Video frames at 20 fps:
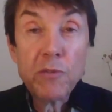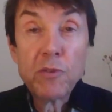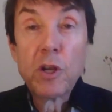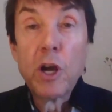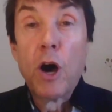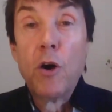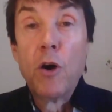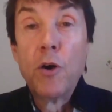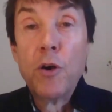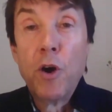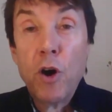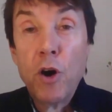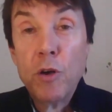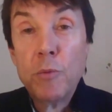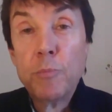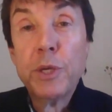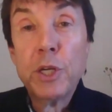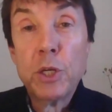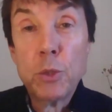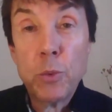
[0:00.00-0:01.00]
have gone
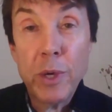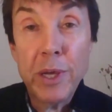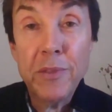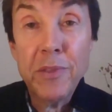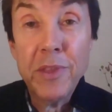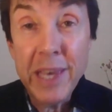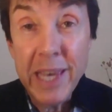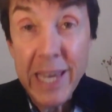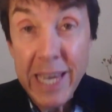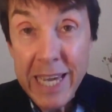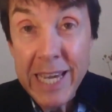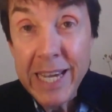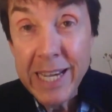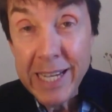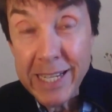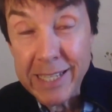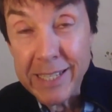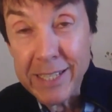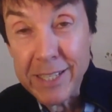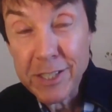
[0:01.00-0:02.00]
on between the
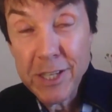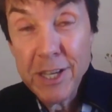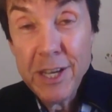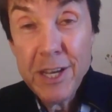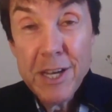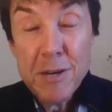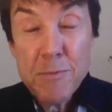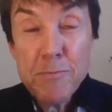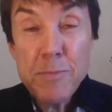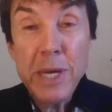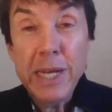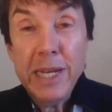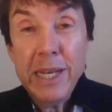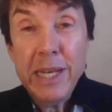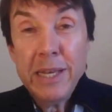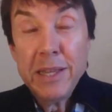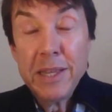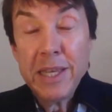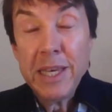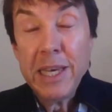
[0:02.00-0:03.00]
ears,
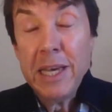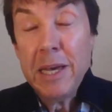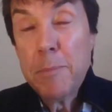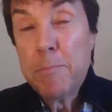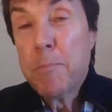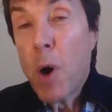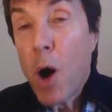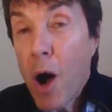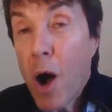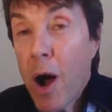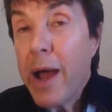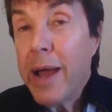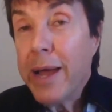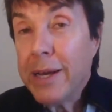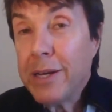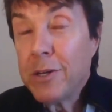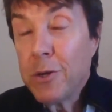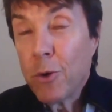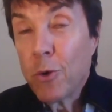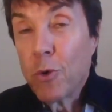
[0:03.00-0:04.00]
meaning the
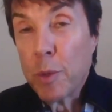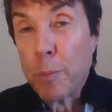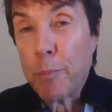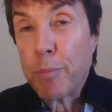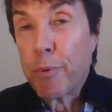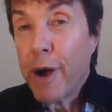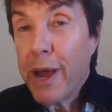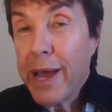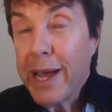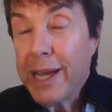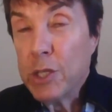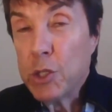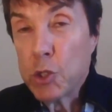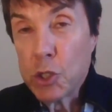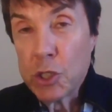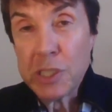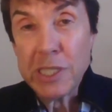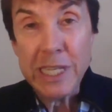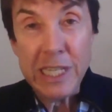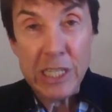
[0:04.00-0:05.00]
mind or the brain
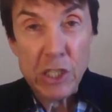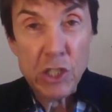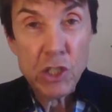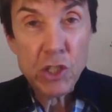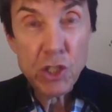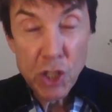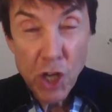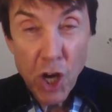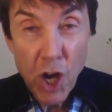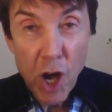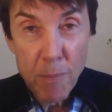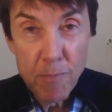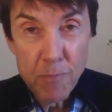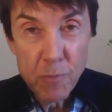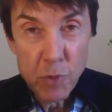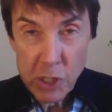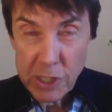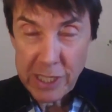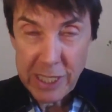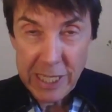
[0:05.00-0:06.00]
just didn't stop
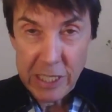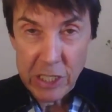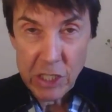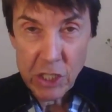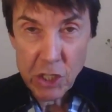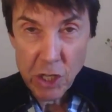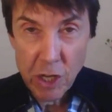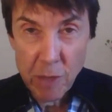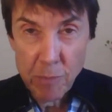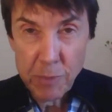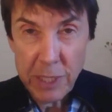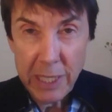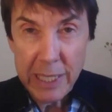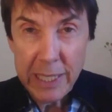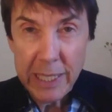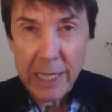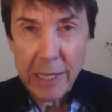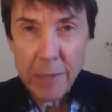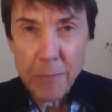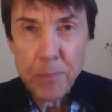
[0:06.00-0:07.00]

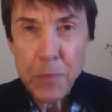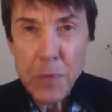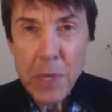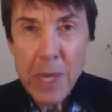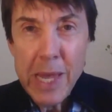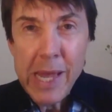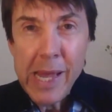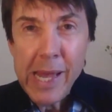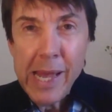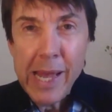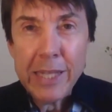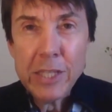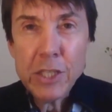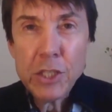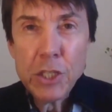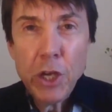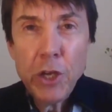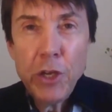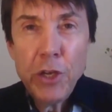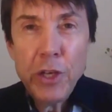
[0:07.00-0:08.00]
ticking. And
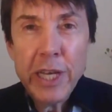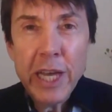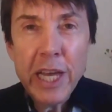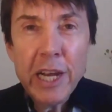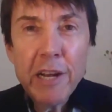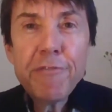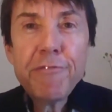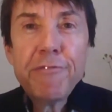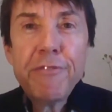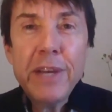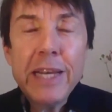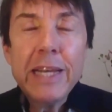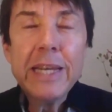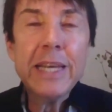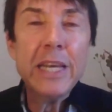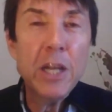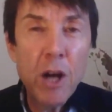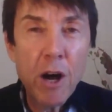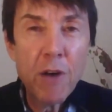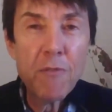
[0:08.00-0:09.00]
so you get a
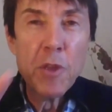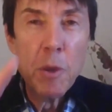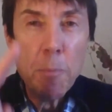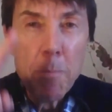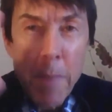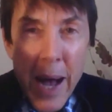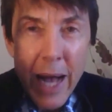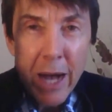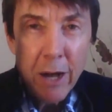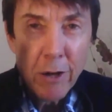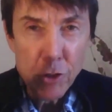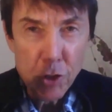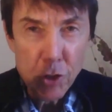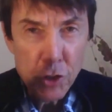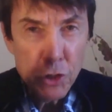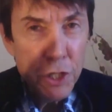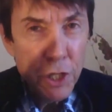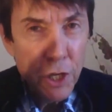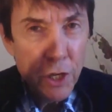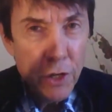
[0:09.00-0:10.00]
feeling of the mouse,
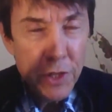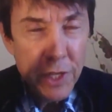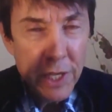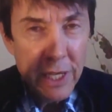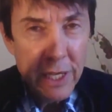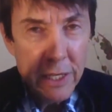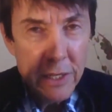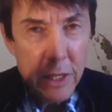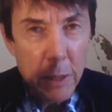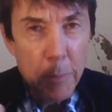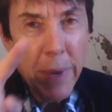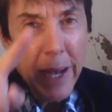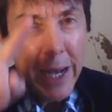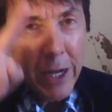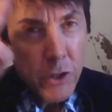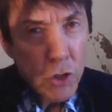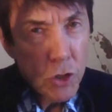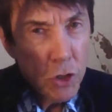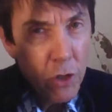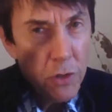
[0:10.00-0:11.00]
the
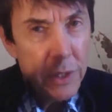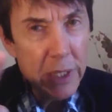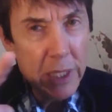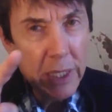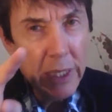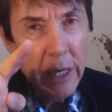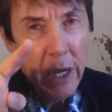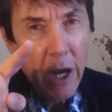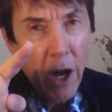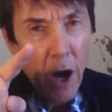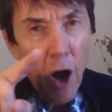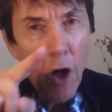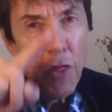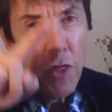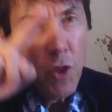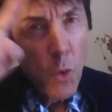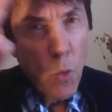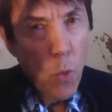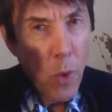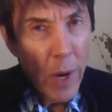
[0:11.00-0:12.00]
mouse on
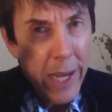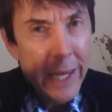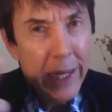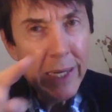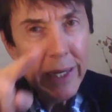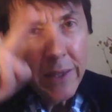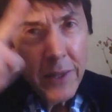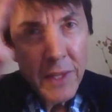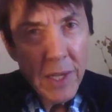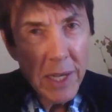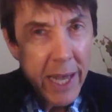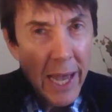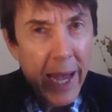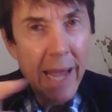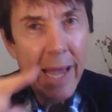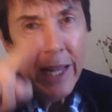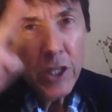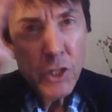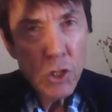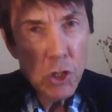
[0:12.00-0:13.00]
the wheel in the
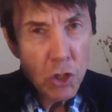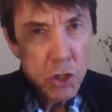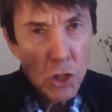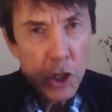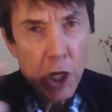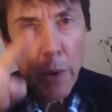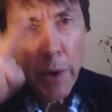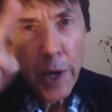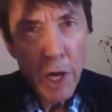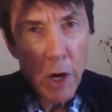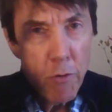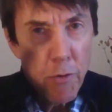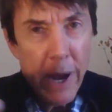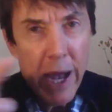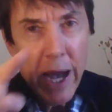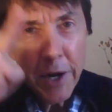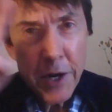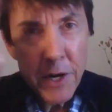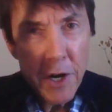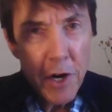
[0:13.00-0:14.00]
cage, just going
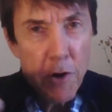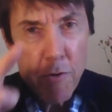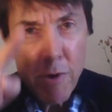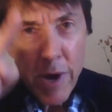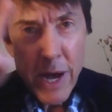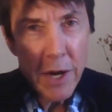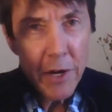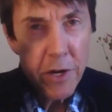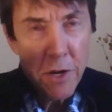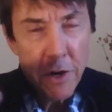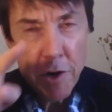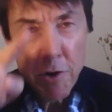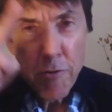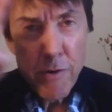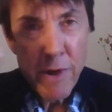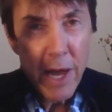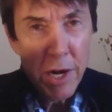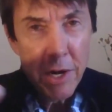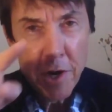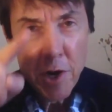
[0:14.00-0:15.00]
around and around and
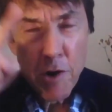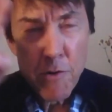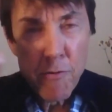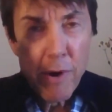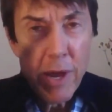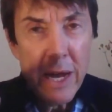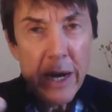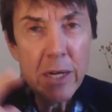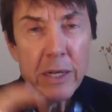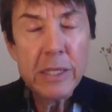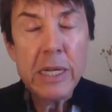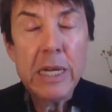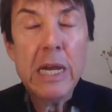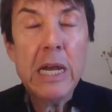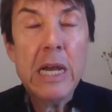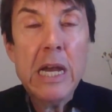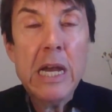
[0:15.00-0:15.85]
around and around